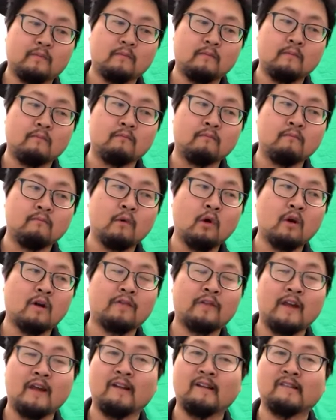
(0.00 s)
More
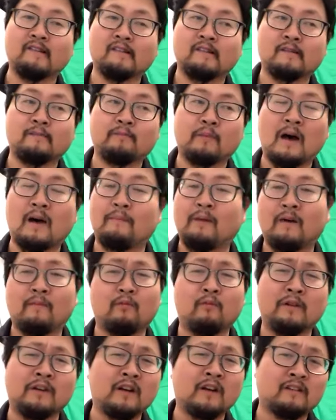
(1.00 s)
things pop up
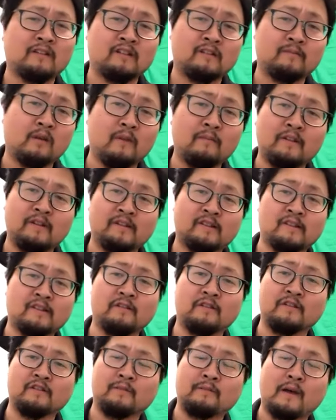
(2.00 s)
when we talk to small business
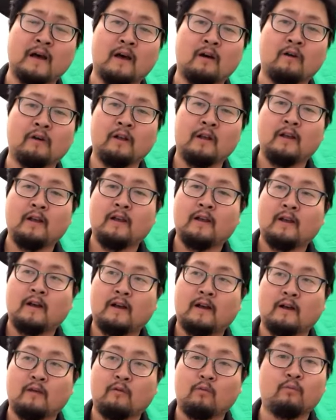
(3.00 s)
owners about
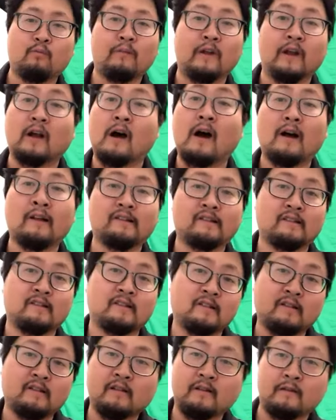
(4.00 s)
the
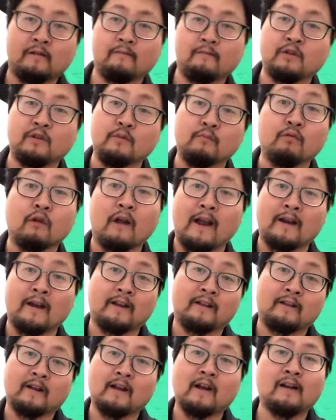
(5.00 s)
costs to do
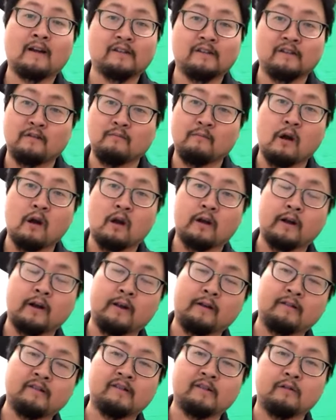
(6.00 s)
branding, the cost to do
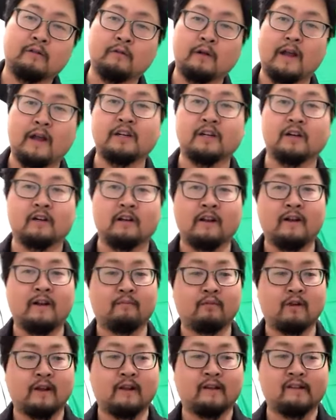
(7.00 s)
marketing. So Agent Clean
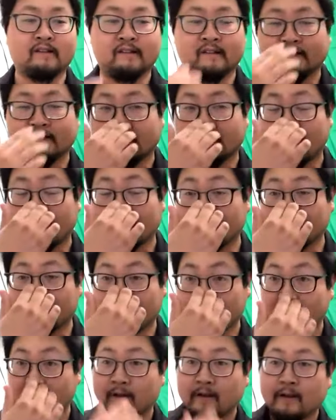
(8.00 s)
brings this kind
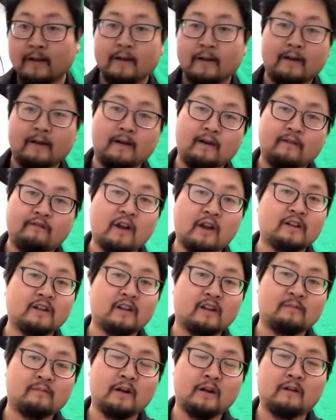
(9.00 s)
of
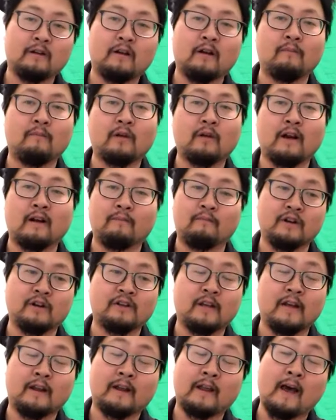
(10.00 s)
franchise model to help kind of bridge
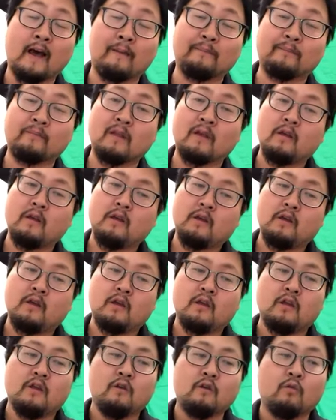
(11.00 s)
that gap.
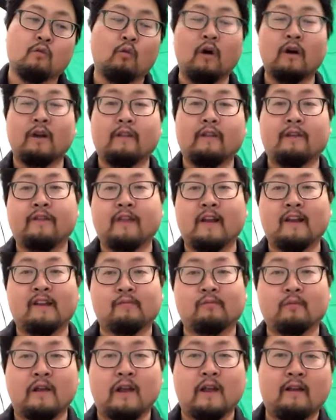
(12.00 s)
One of the
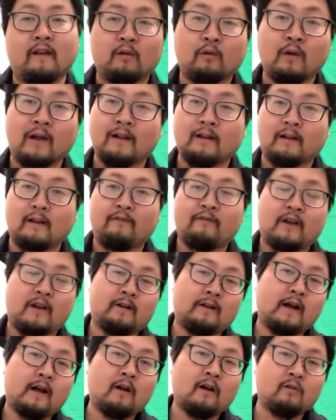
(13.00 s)
things we quickly
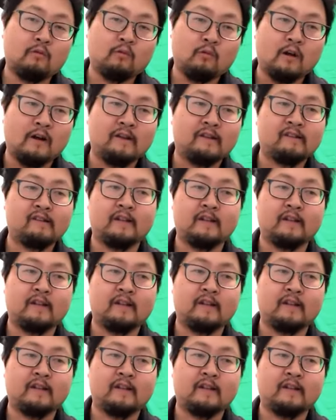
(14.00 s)
found out was